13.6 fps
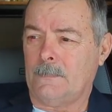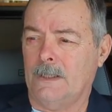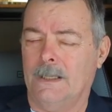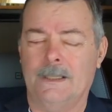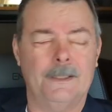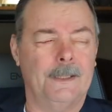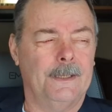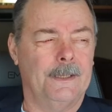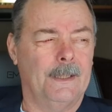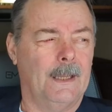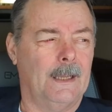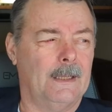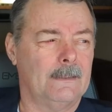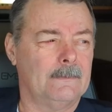and then
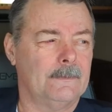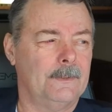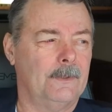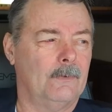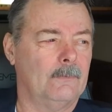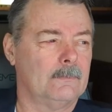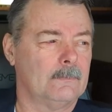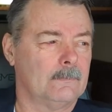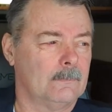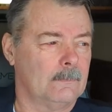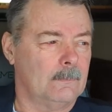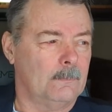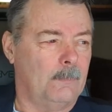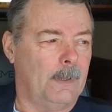uh, you know
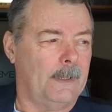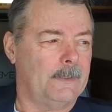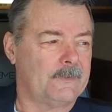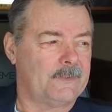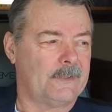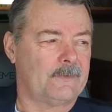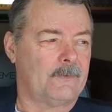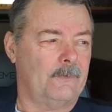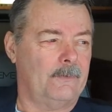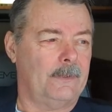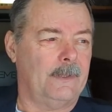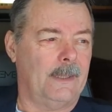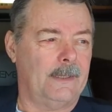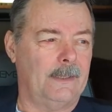by six
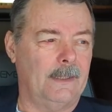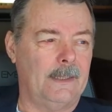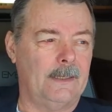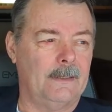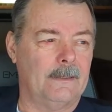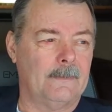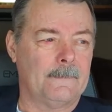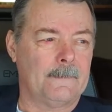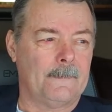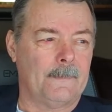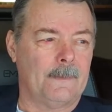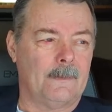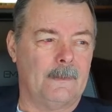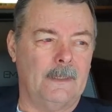thirty that night,
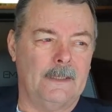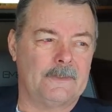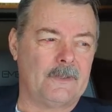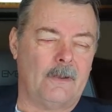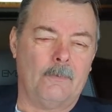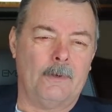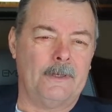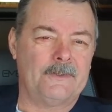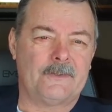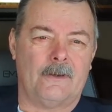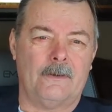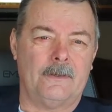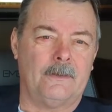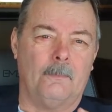it's already
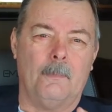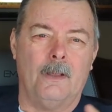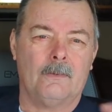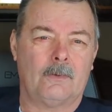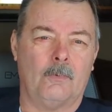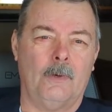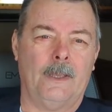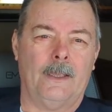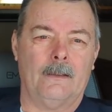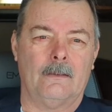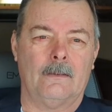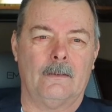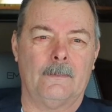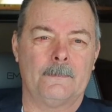starting to melt away.
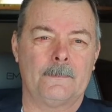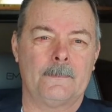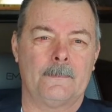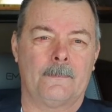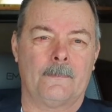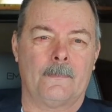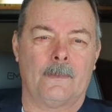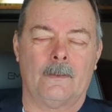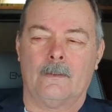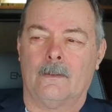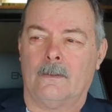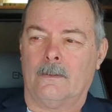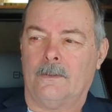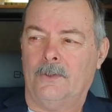
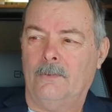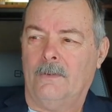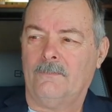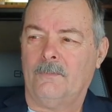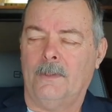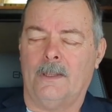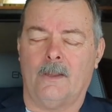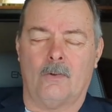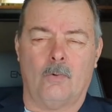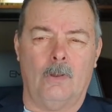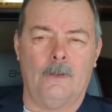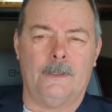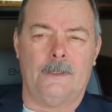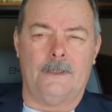You have to make a
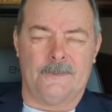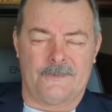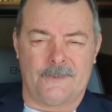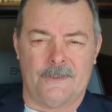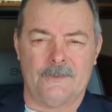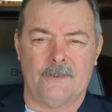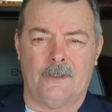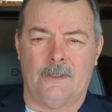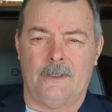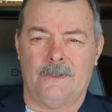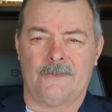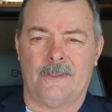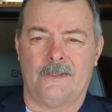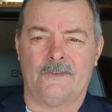quality decision in
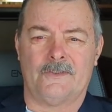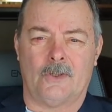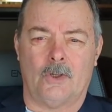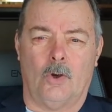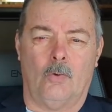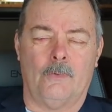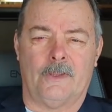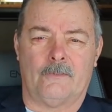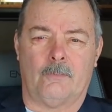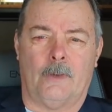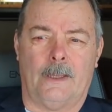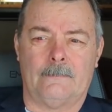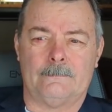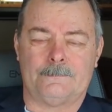these things to go this
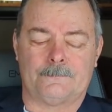way.